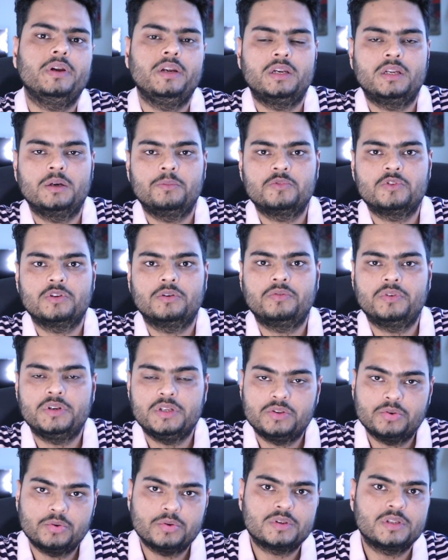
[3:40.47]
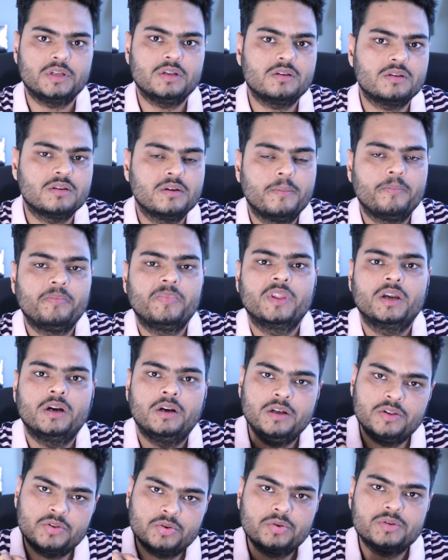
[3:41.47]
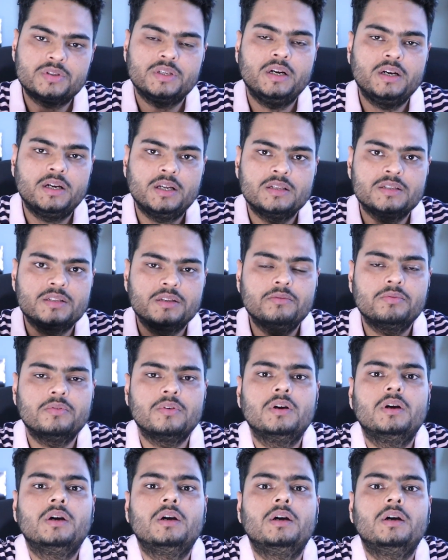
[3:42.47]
in terms of resources, resource intensive.